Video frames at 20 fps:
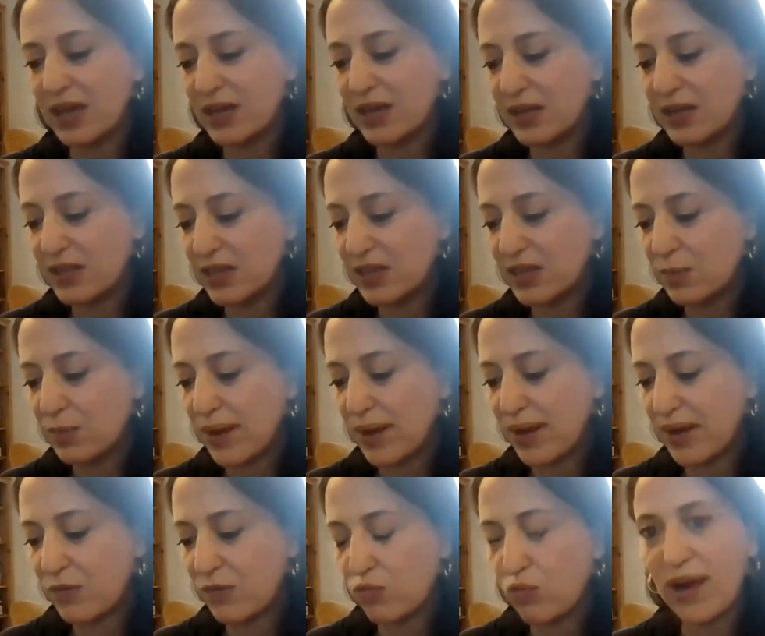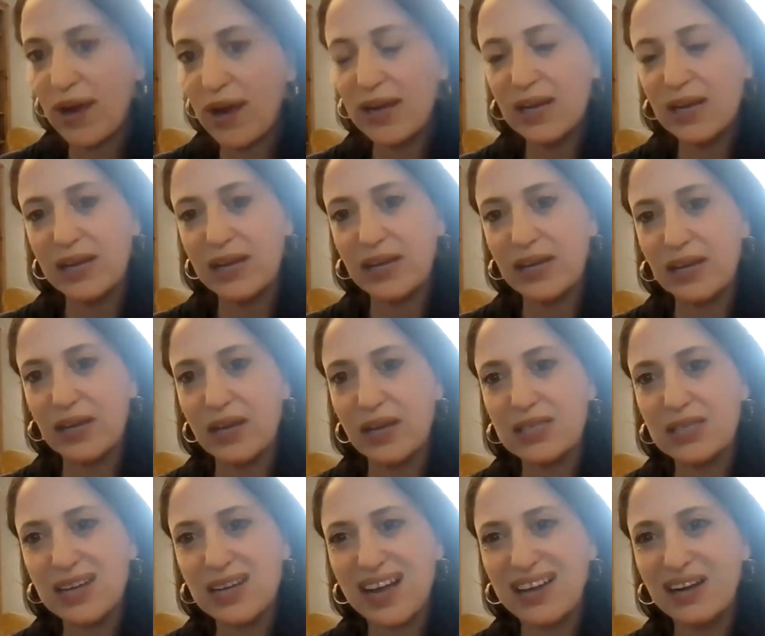And I think by writing,
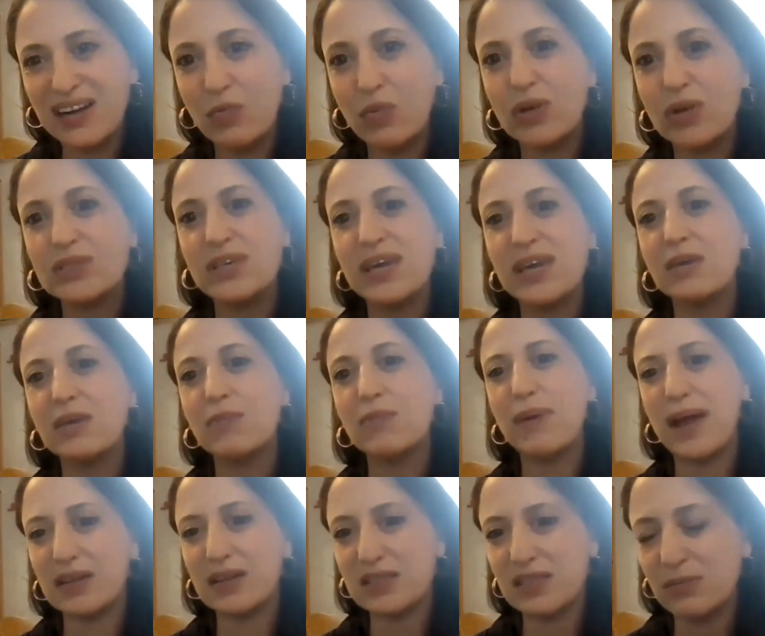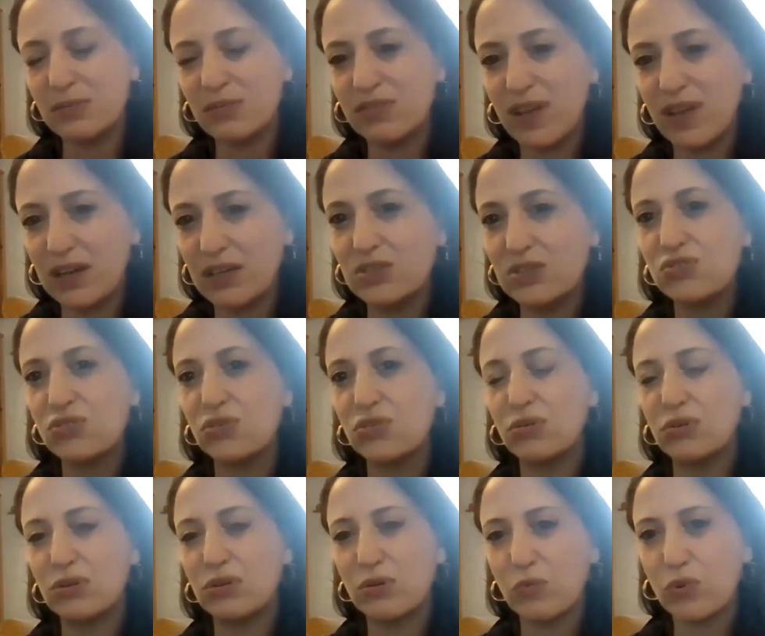it's kind of, we're taking back some of that
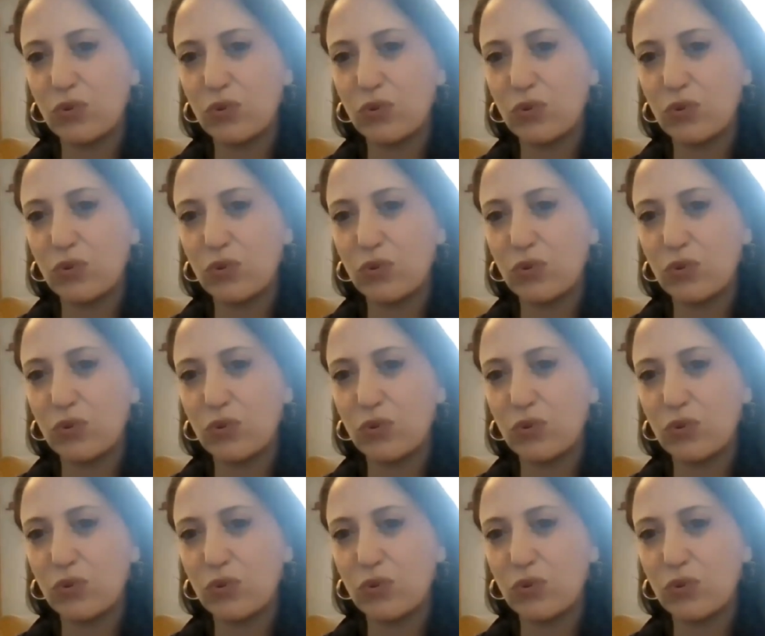control.